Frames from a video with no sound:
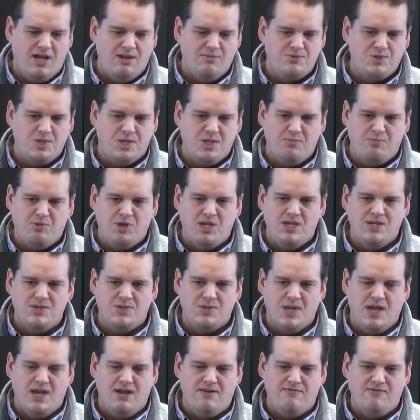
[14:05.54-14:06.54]

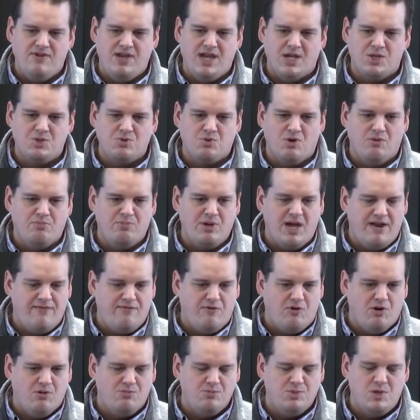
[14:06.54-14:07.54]
ACPs and VxRail
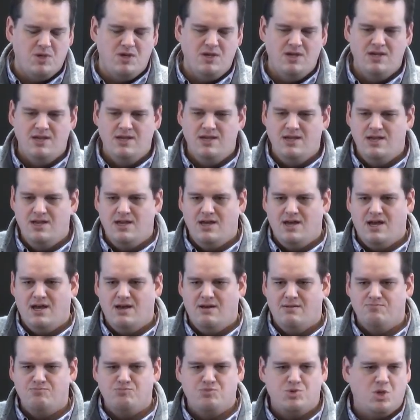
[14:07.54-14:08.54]
platforms.
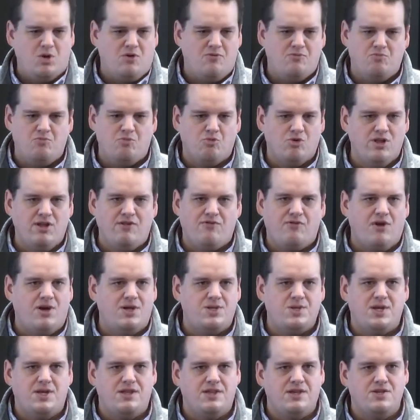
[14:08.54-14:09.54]
Um, so really for
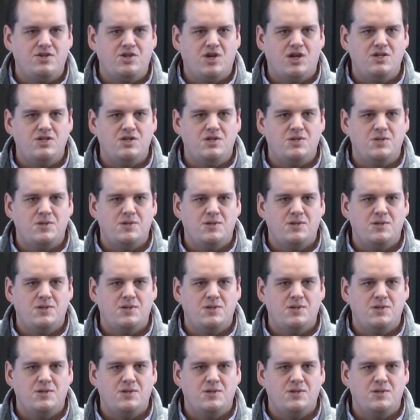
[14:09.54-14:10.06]
us, nothing changes.